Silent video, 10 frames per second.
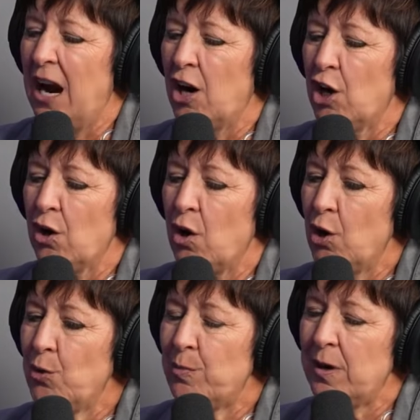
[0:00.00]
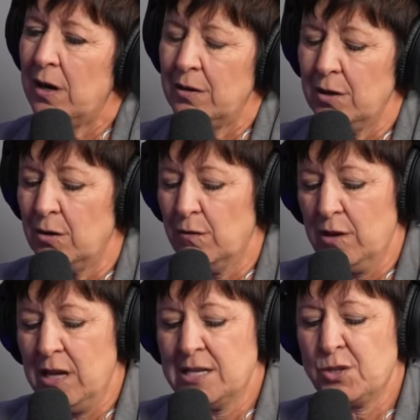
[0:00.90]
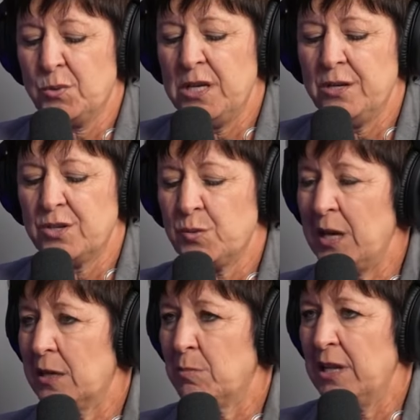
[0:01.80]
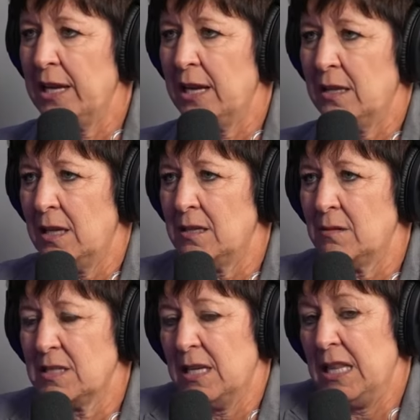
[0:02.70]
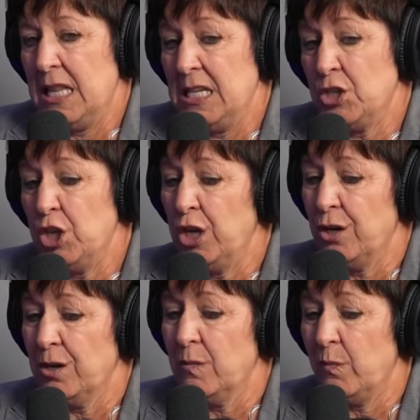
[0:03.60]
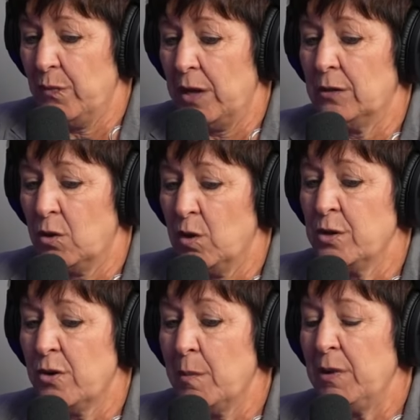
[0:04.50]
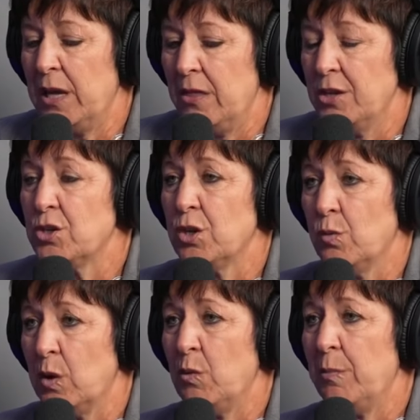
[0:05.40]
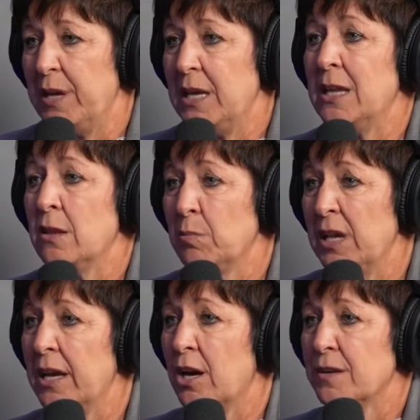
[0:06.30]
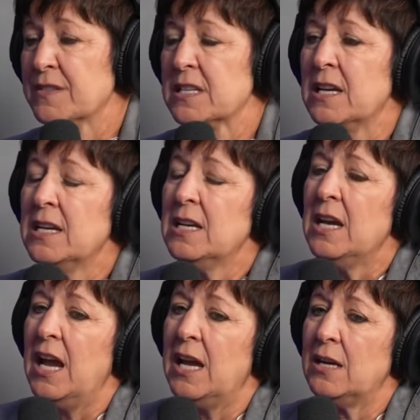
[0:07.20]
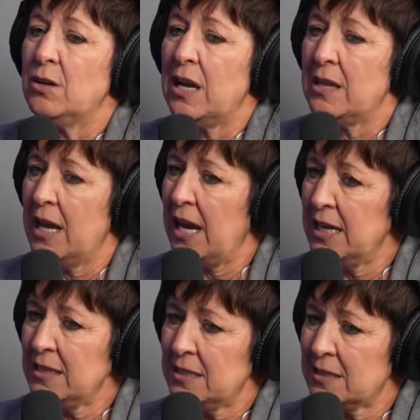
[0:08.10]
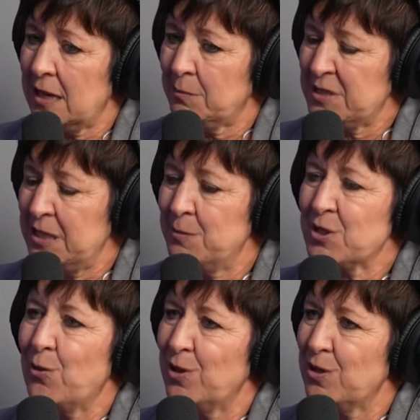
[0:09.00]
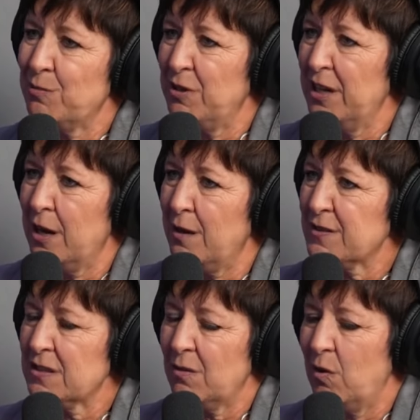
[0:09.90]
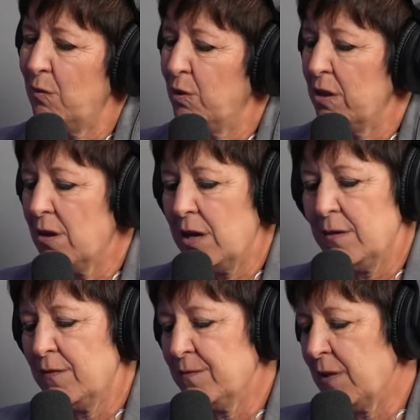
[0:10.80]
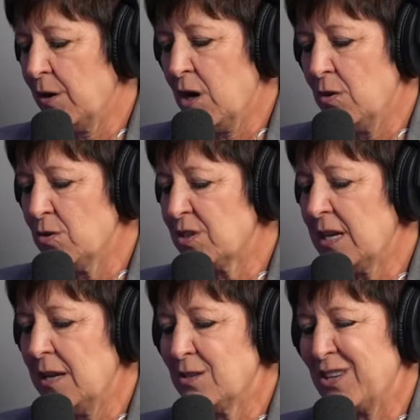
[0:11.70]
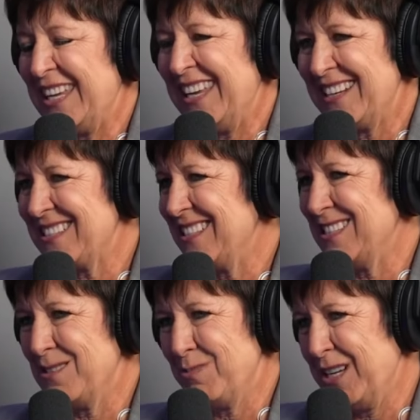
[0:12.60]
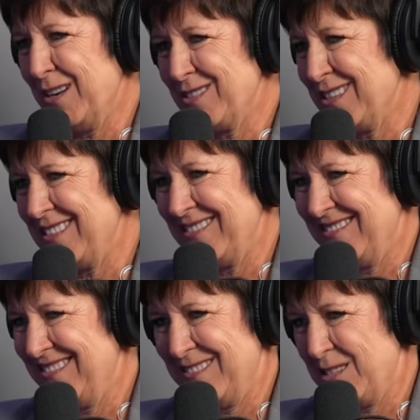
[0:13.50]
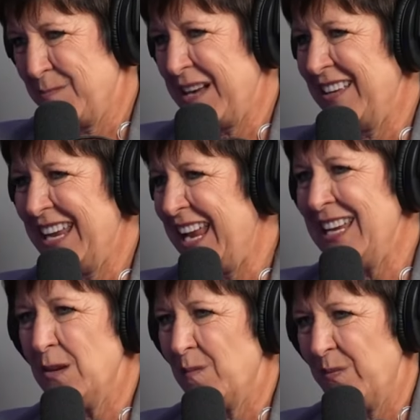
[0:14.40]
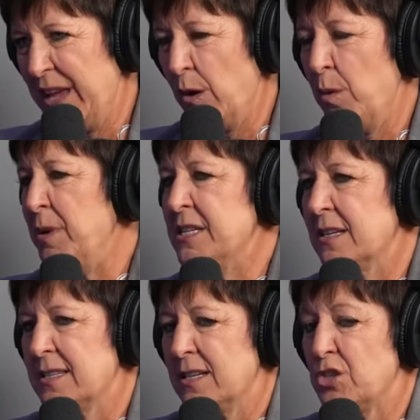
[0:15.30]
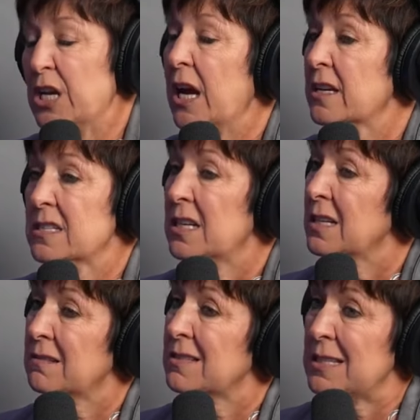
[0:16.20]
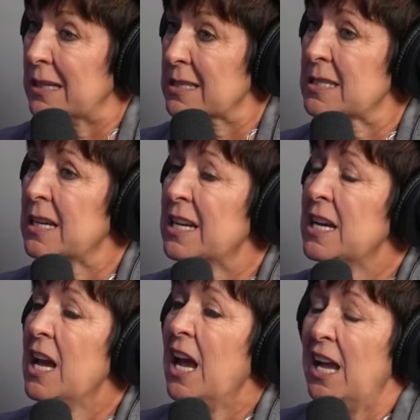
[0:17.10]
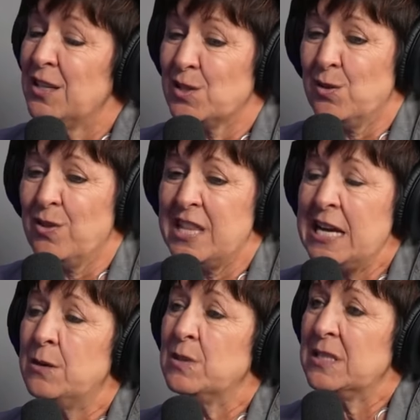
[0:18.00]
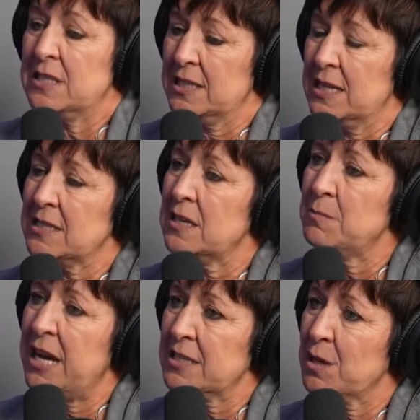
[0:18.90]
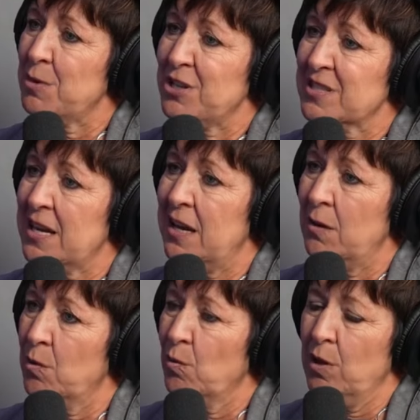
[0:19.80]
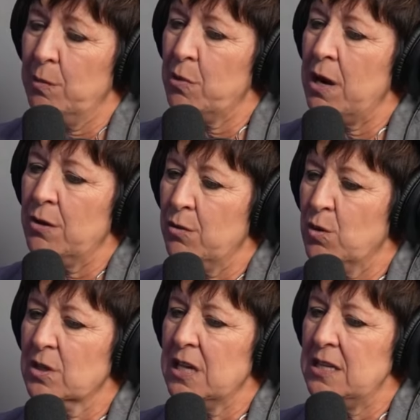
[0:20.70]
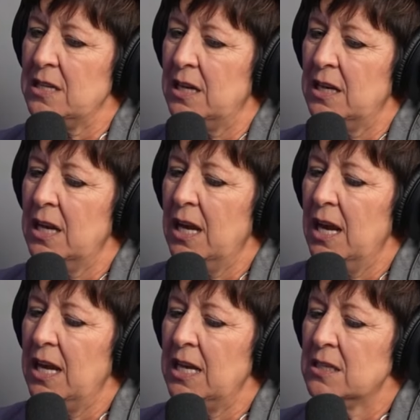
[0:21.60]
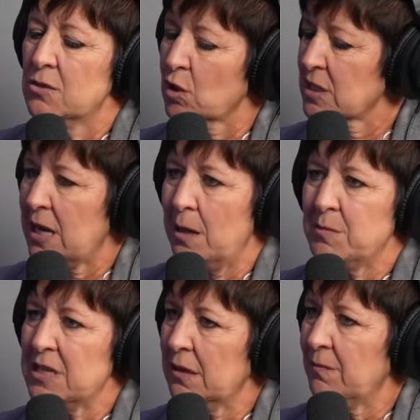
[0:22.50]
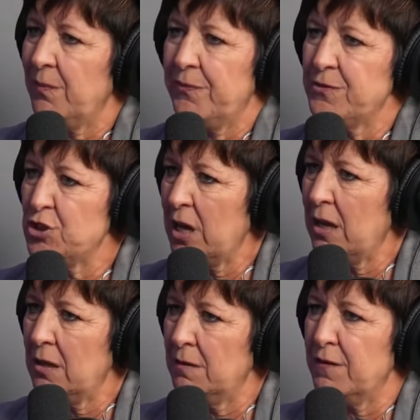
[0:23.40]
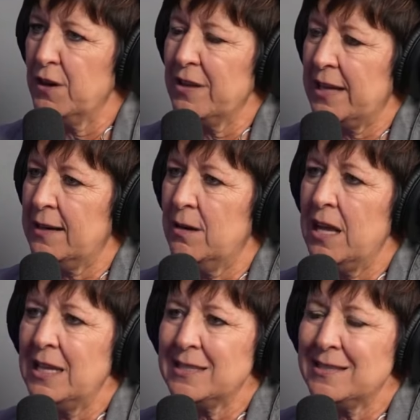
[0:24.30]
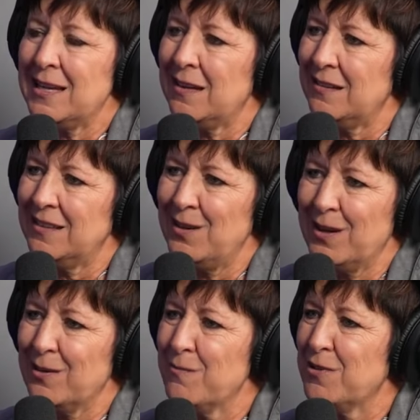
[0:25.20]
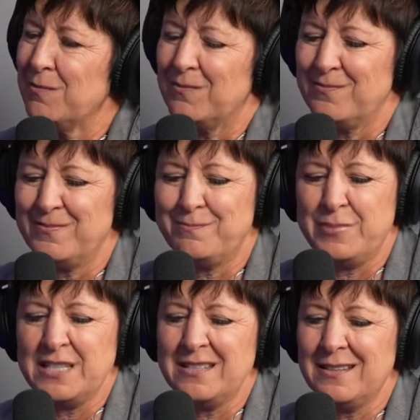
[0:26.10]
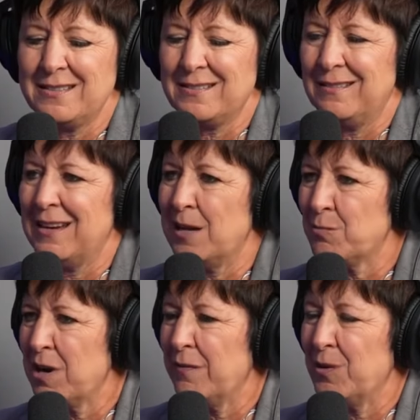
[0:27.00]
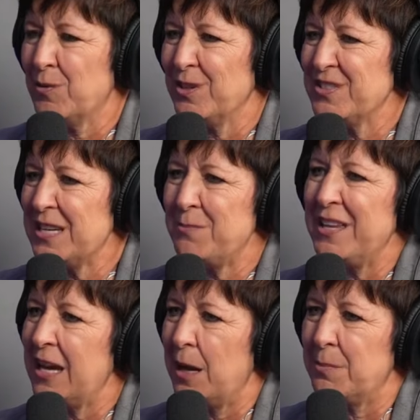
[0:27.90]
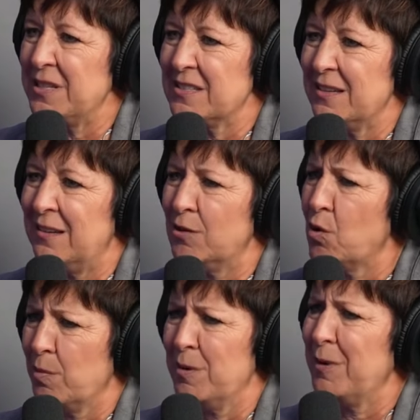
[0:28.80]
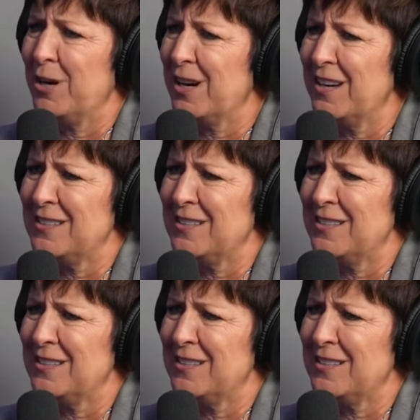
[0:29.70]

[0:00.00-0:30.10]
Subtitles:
Our hope, you know, over the last 3 years, we had a plan that said this year, according to our plan, this year we would be in the playoffs. And the 8 top teams go into the playoffs. If our coach Sides could get us into the playoffs at spot 8, that would be success. She got us in at 6. And so that was success on the basketball side, and we're really proud of the work they did. It took time to gel and figure that out. That's not, you know, I come from business and nonprofit world. Same thing happens in corporate America.